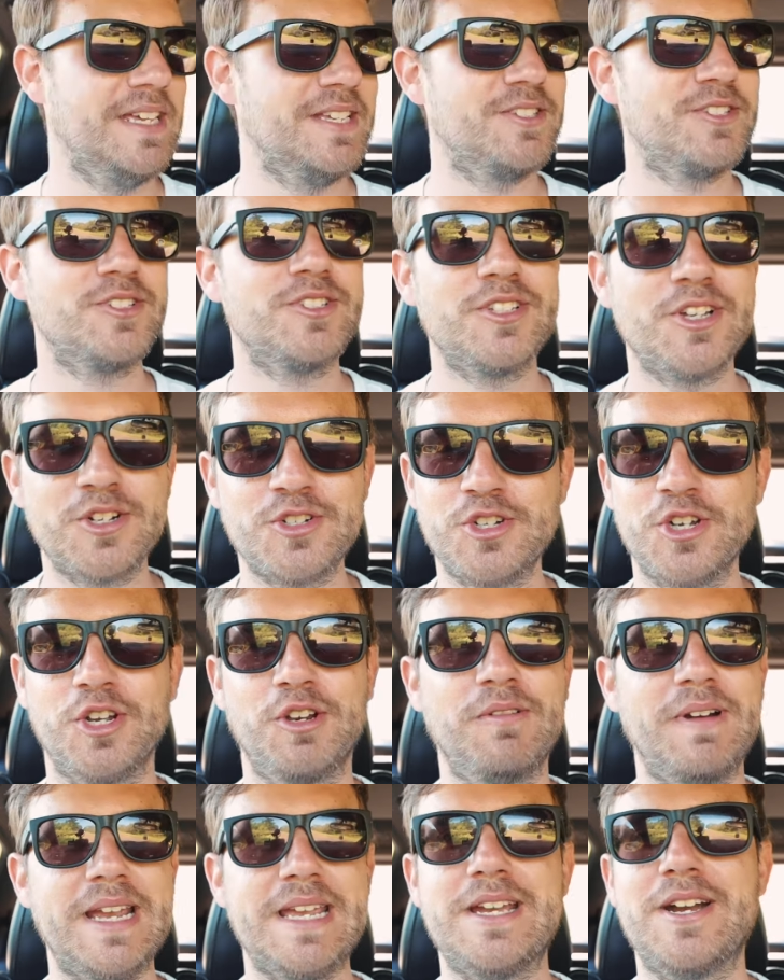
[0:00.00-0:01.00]
It's such
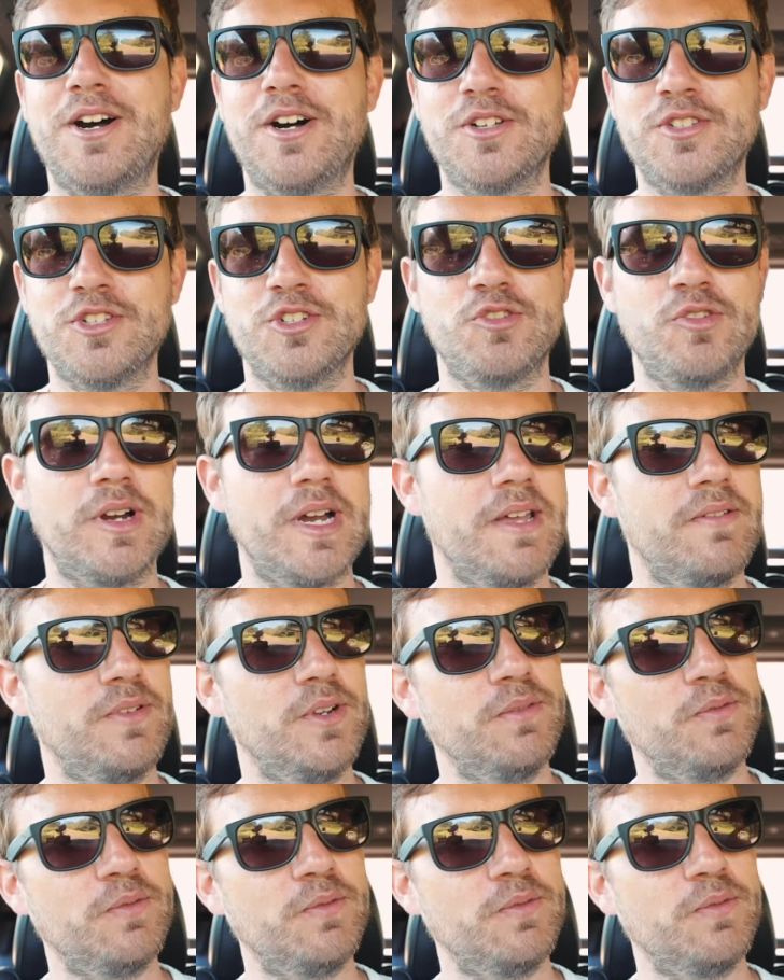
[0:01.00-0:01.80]
a great car to drive.